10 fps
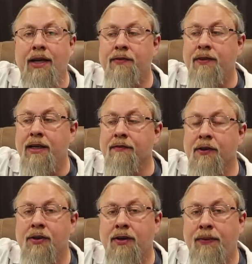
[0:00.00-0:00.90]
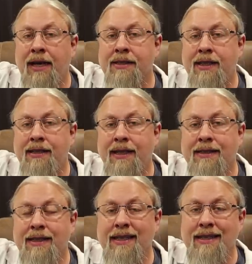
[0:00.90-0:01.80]
As for the inverter capacity
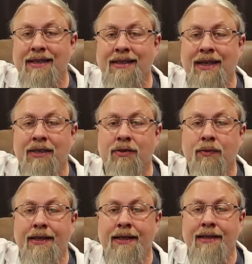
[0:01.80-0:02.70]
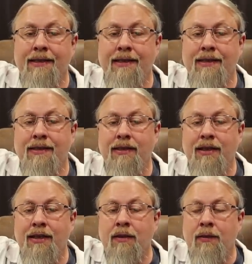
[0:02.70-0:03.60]
test, I did decide to retest this
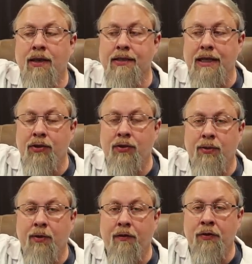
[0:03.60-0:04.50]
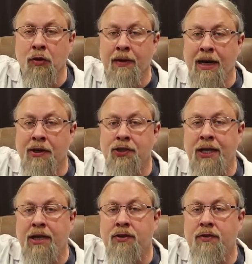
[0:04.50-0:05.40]
because I knew there were a few minor
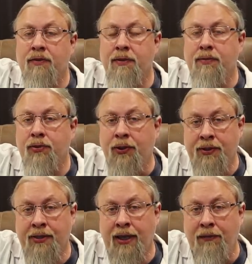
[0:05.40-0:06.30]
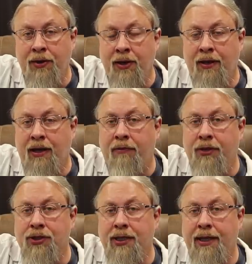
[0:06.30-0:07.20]
changes from the prototype unit I
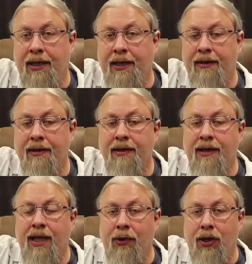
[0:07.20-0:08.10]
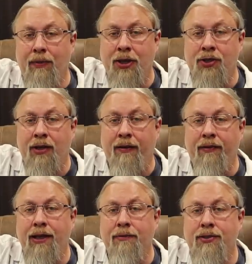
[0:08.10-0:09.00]
originally had. I wanted to make sure
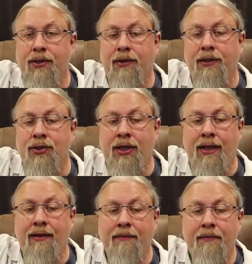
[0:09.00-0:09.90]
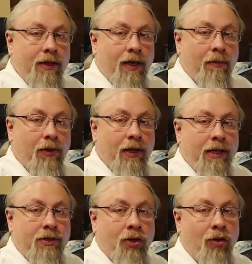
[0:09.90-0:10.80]
everything was still legit. Now,
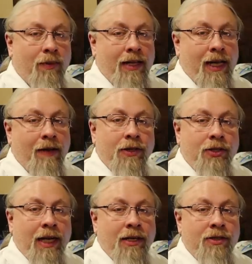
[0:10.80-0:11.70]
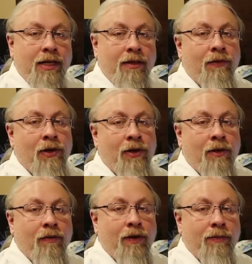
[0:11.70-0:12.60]
Bluetti has told me they haven't changed the
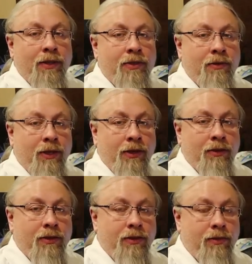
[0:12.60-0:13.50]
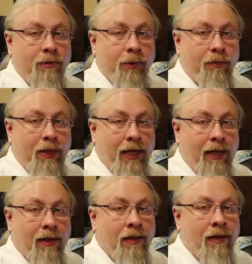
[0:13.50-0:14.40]
inverter from the two hundred to the two hundred
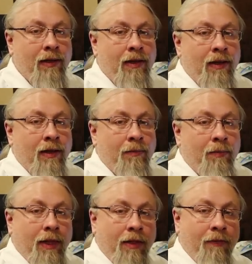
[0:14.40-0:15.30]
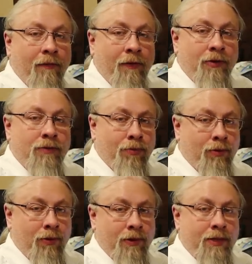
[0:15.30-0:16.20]
P, but the first
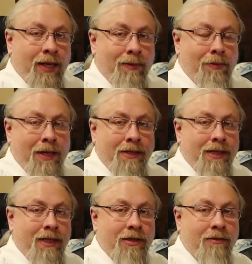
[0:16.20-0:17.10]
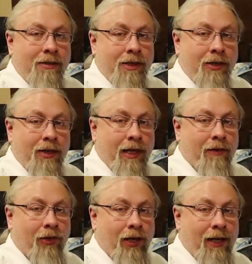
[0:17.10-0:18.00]
prototype A C two hundred I
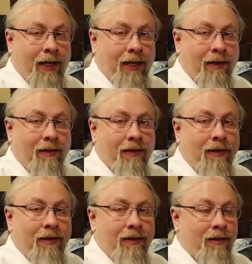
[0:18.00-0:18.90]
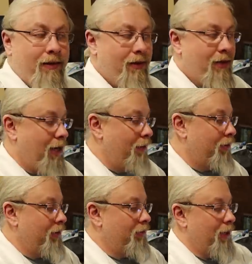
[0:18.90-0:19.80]
ever had, I
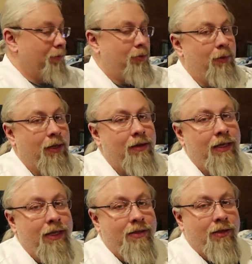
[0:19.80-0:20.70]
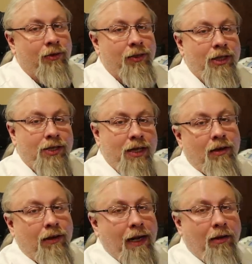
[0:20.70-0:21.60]
blew up with the solar
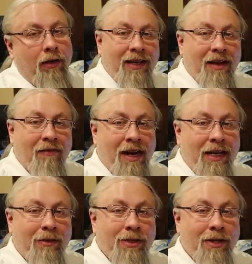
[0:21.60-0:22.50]
degenerator. In fact, it